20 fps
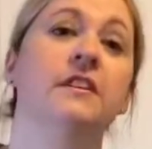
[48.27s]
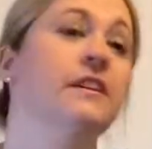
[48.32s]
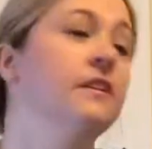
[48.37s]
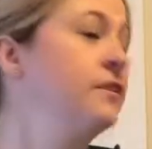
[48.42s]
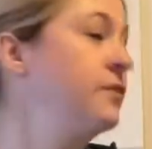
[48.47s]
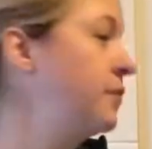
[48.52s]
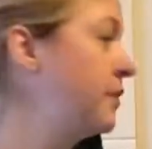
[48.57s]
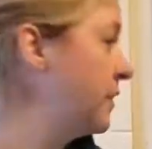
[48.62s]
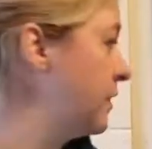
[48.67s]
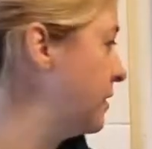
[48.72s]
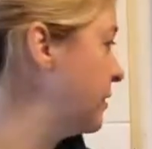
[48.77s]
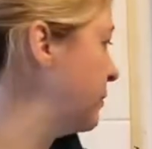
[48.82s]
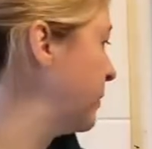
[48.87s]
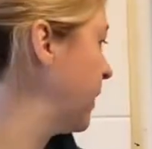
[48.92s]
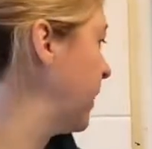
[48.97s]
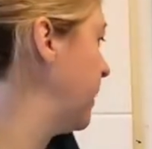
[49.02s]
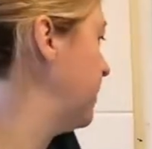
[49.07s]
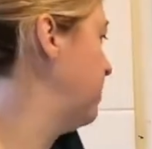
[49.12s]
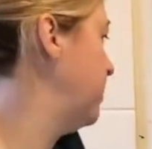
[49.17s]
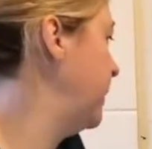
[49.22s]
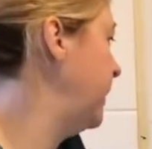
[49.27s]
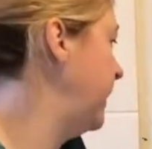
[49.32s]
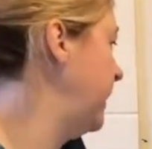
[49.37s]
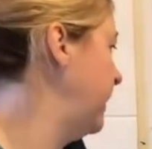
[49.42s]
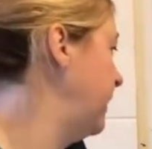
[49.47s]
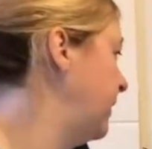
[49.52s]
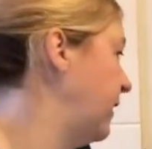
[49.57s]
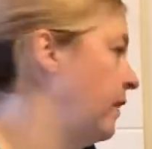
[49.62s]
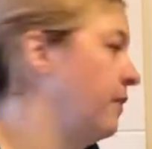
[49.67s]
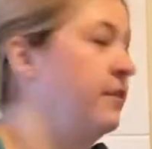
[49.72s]
things first, we're gonna
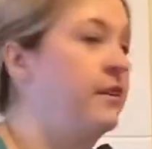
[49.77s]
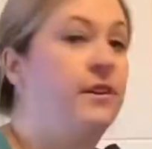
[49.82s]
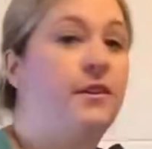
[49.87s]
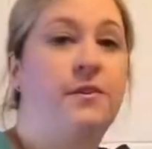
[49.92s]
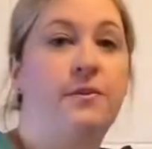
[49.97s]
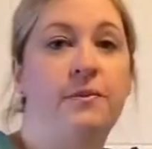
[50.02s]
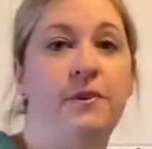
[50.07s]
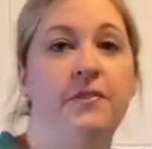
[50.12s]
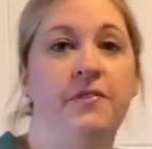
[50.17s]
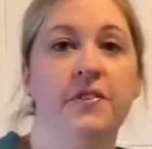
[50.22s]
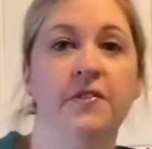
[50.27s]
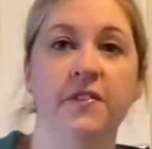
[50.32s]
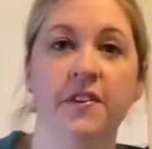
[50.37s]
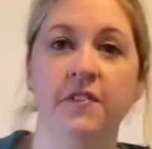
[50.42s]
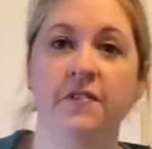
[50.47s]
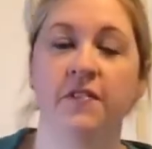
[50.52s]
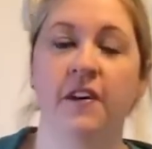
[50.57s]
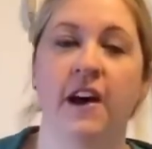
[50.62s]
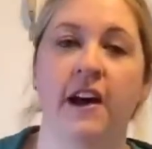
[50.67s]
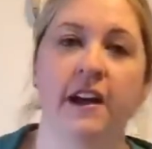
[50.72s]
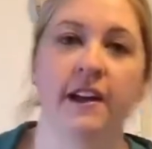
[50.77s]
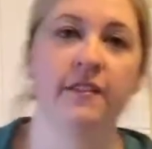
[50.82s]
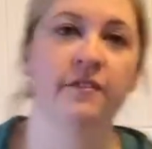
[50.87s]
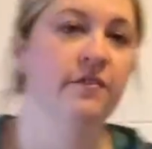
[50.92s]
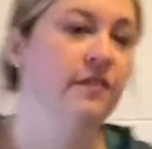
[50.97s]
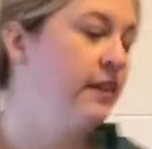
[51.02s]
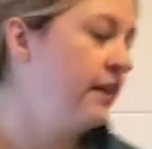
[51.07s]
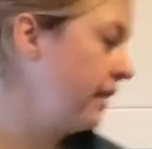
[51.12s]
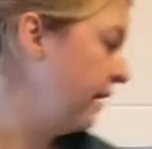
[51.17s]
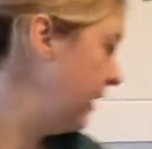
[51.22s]
preheat the oven to
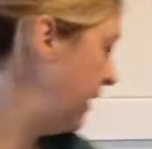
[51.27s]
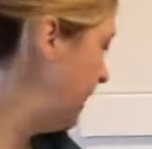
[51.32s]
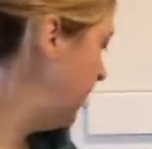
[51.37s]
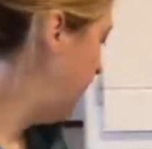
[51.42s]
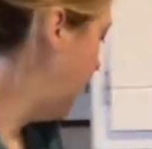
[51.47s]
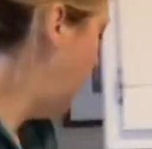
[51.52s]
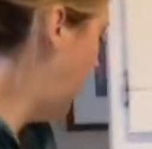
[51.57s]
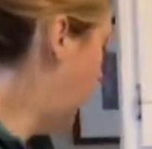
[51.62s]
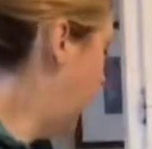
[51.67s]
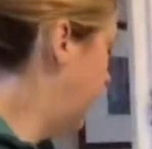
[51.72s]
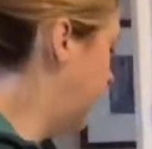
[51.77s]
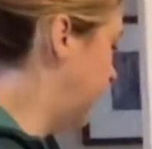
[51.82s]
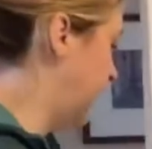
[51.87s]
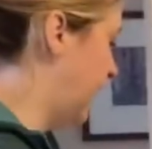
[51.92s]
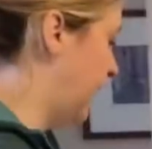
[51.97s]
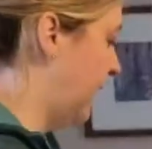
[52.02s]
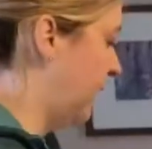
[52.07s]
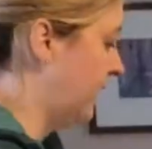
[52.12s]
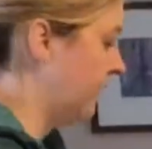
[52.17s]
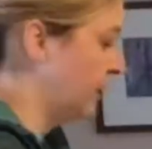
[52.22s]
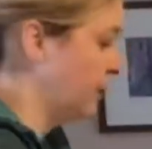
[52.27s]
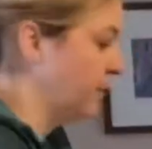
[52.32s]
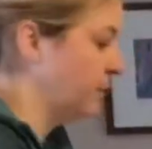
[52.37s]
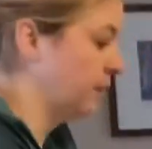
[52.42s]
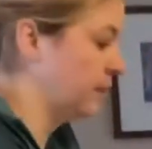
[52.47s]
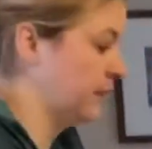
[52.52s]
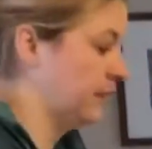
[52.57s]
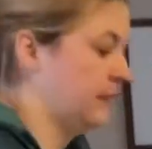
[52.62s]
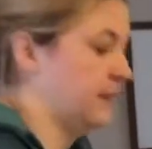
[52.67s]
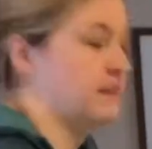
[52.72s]
355, and then you
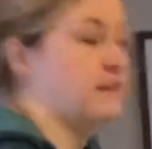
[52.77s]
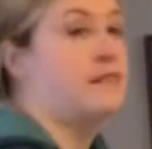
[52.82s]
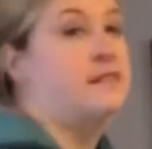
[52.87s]
will need